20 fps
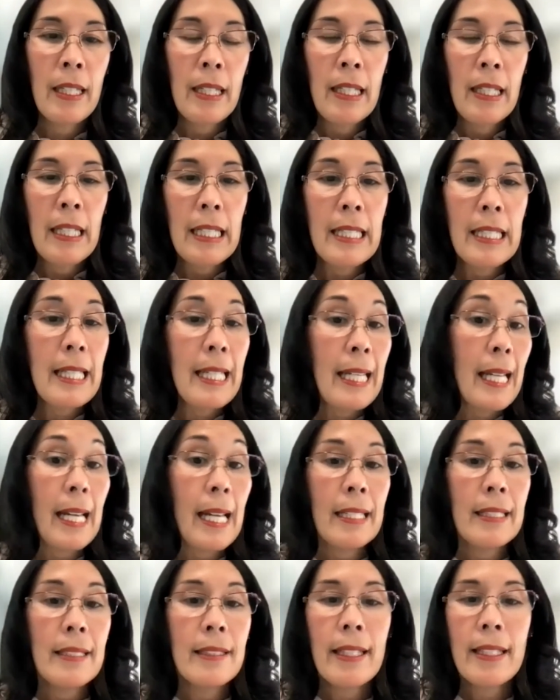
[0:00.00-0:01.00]
In the
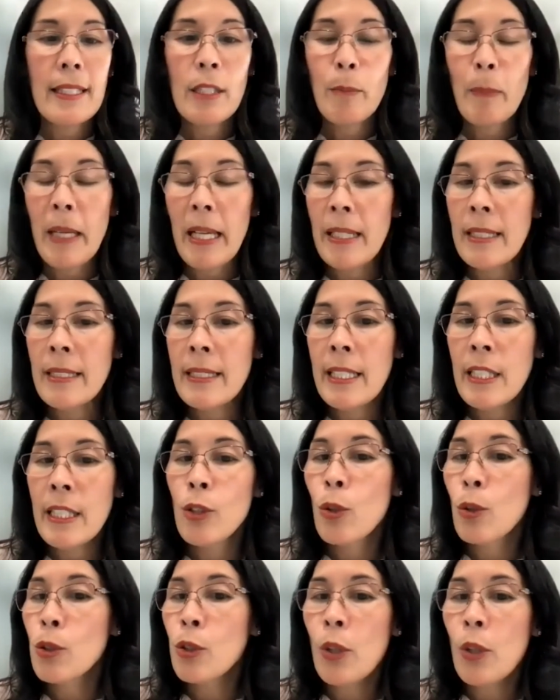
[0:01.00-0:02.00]
end, expanding
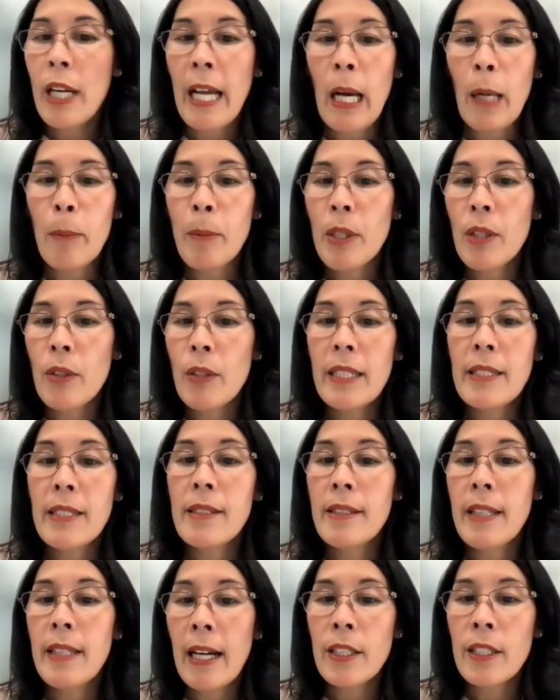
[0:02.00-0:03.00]
social capital is
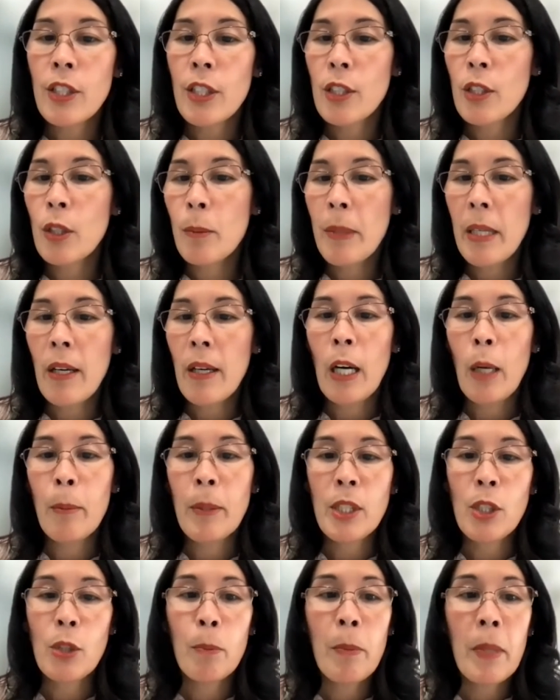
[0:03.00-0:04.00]
not just about how
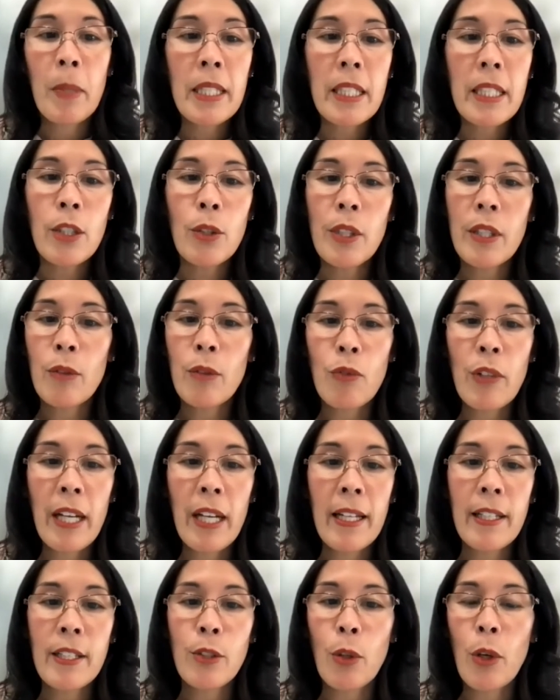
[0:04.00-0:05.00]
much money you can
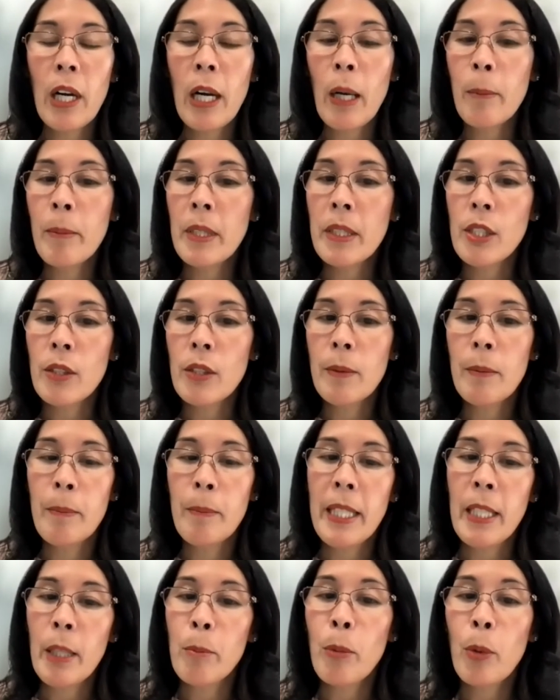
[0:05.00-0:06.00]
raise or how
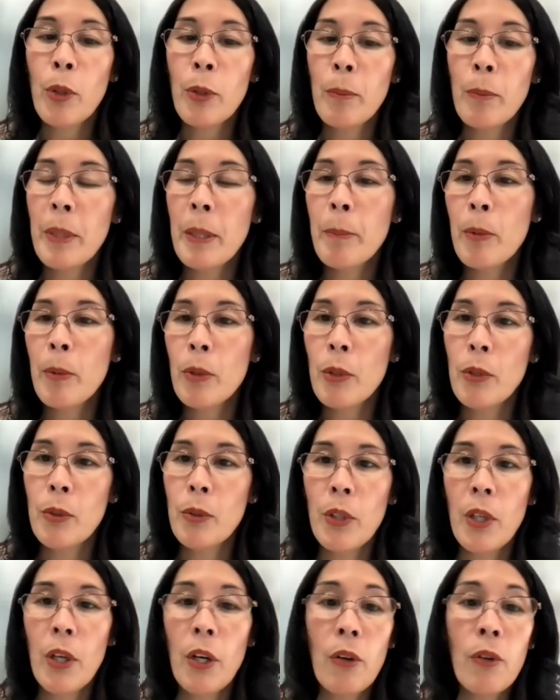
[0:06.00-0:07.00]
many important people you
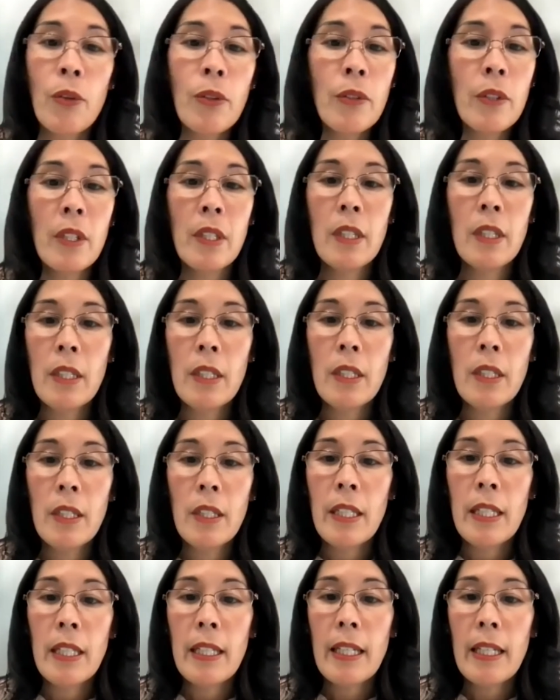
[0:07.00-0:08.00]
know.
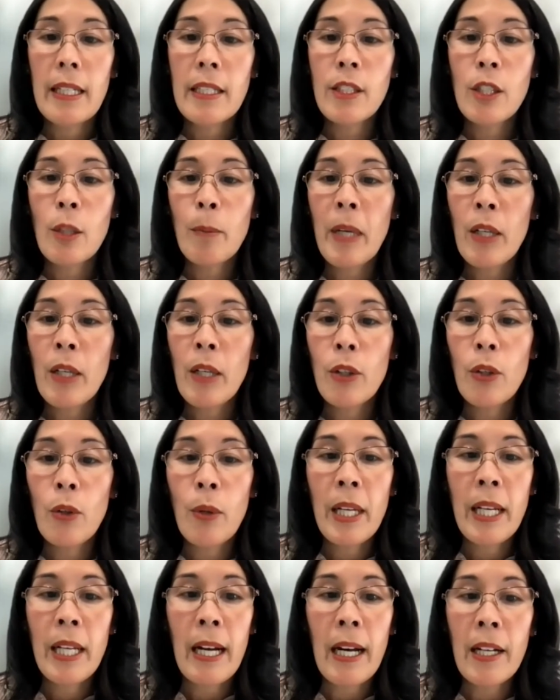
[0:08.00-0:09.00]
It's about
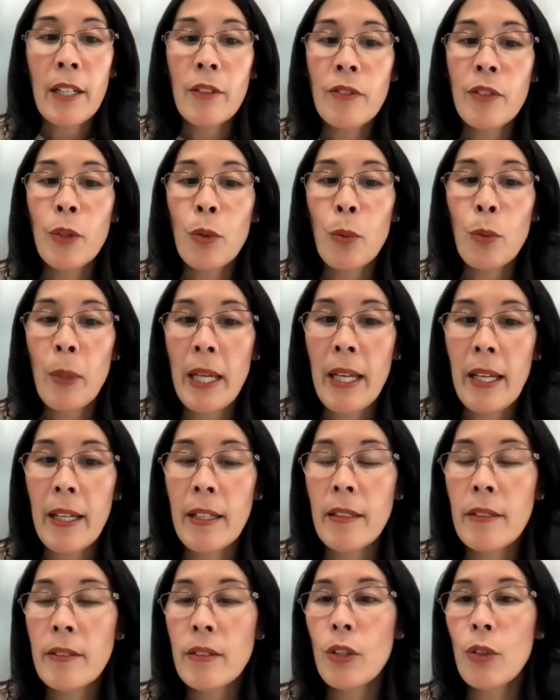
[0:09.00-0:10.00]
going out of your way
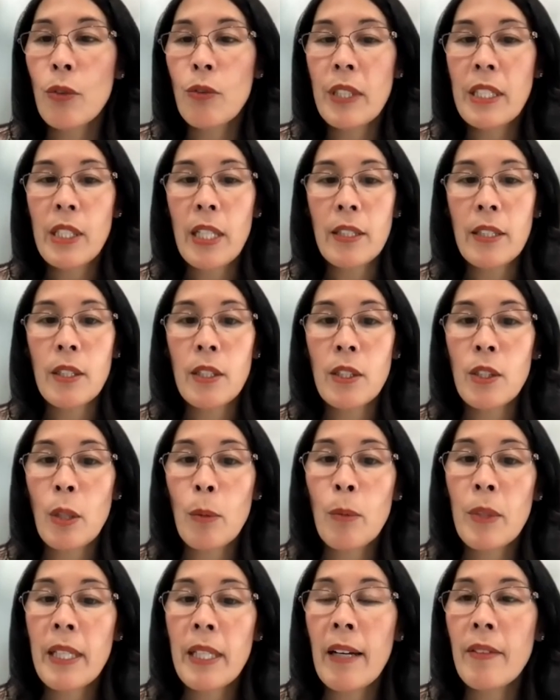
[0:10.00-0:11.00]
to reach out to
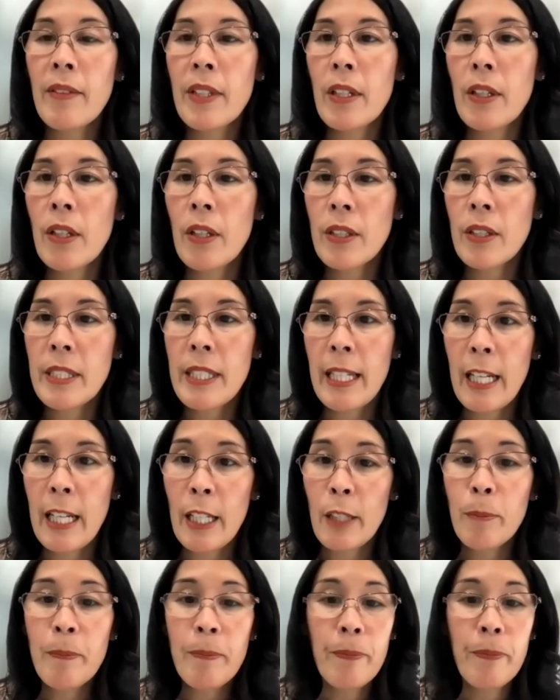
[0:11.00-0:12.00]
someone having a hard time,